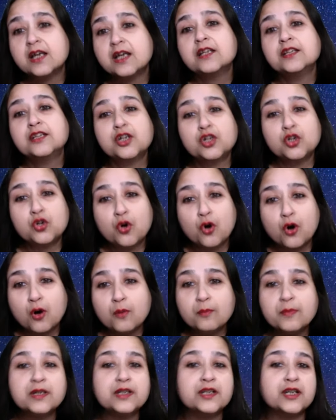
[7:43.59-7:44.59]
the
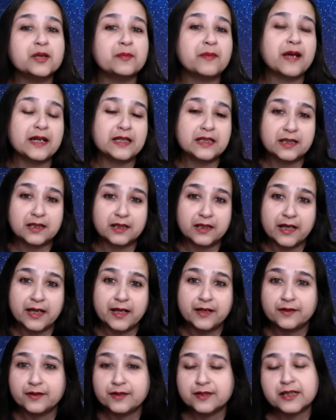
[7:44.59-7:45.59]
common grammatical
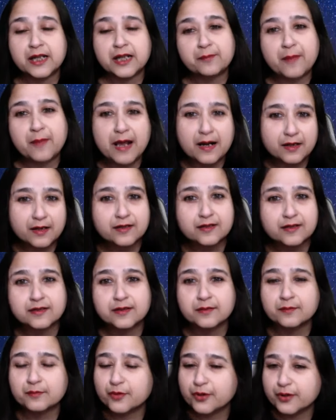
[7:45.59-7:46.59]
errors like
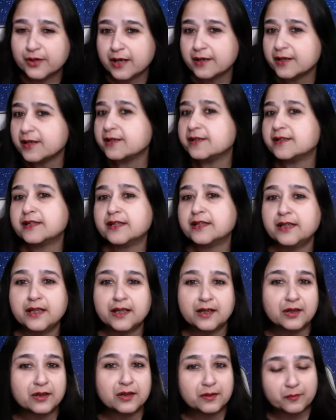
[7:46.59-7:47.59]
parallelism, redundancy
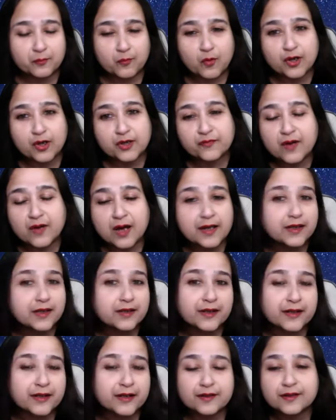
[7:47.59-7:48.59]
and modifier
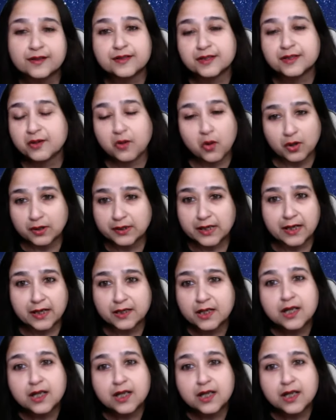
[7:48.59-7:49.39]
errors and all that.